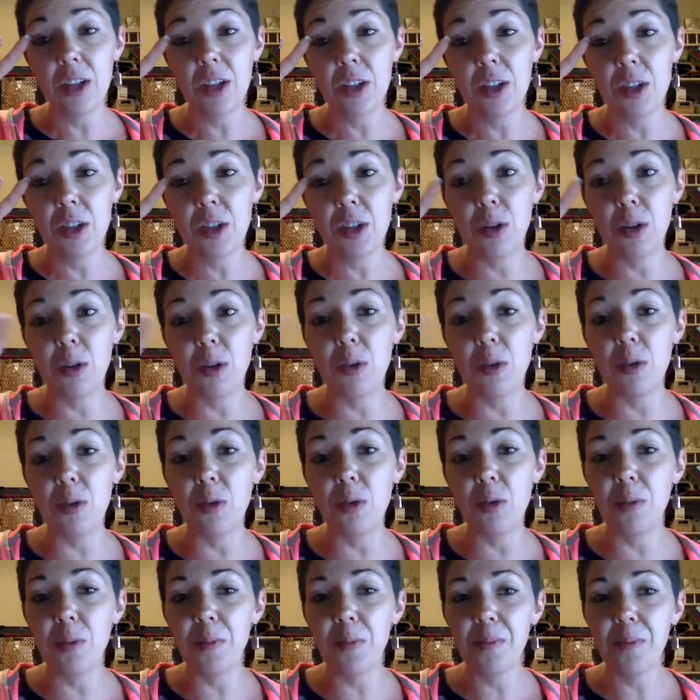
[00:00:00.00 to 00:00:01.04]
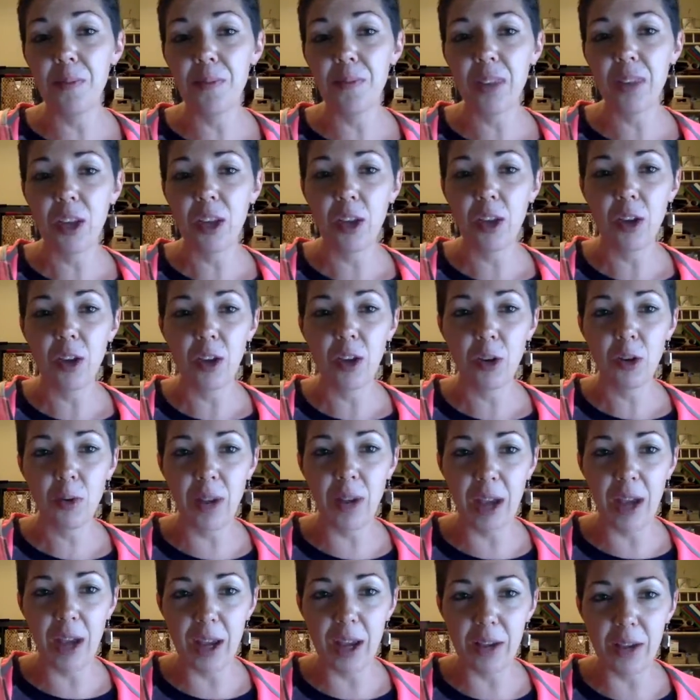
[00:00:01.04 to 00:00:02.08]
to
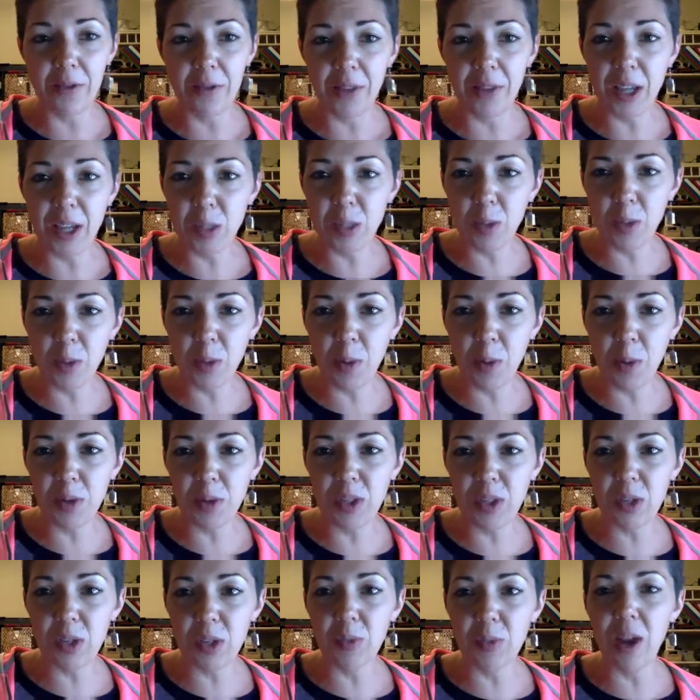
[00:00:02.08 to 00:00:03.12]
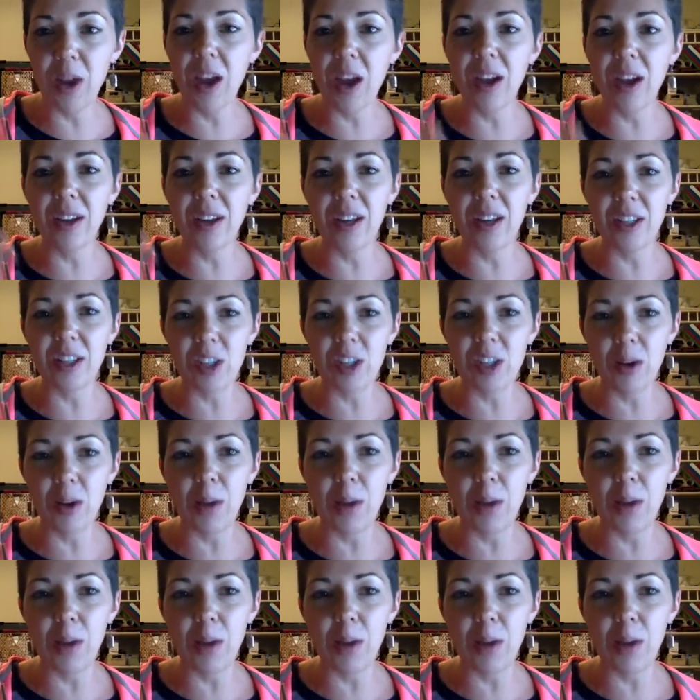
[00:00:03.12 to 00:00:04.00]
create Facebook posts around, Instagram